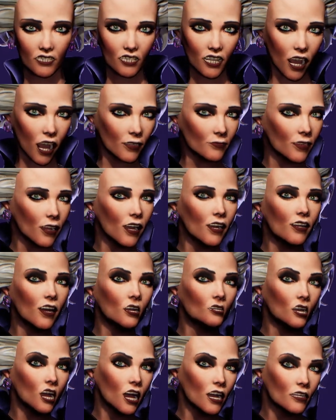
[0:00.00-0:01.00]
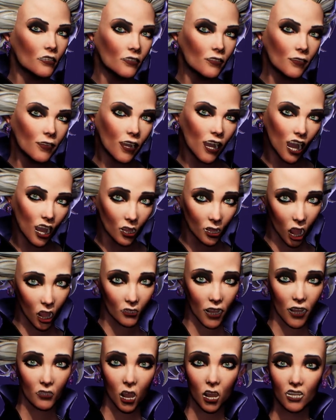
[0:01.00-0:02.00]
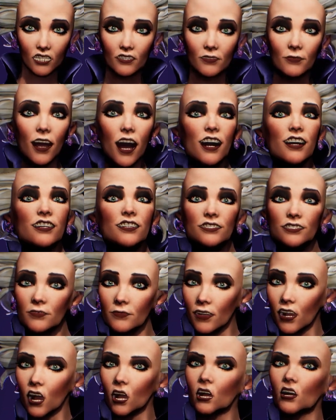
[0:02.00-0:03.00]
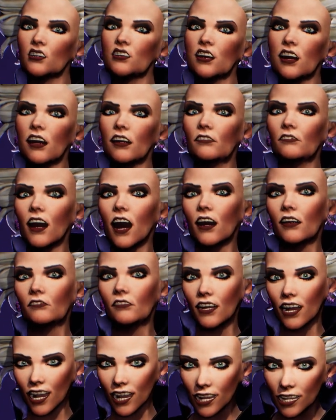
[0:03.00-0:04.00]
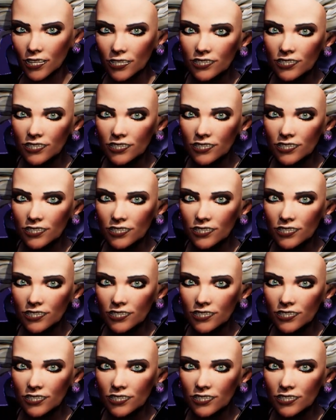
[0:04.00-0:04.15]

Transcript: Complete the ring, and you can use Malak's power to fulfill